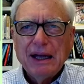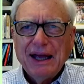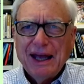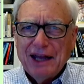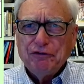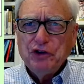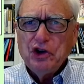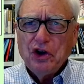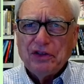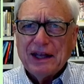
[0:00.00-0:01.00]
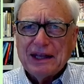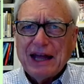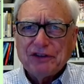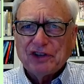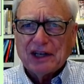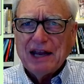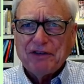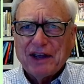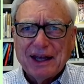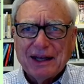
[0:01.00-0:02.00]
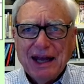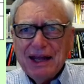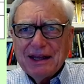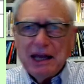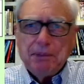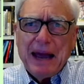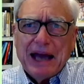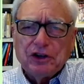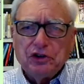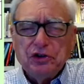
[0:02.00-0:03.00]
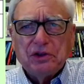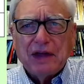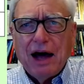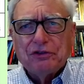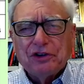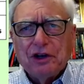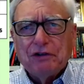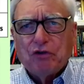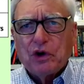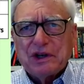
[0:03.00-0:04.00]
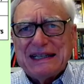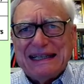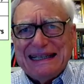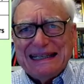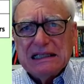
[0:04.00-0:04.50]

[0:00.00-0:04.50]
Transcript: If you don't think that's significant, think back to 2014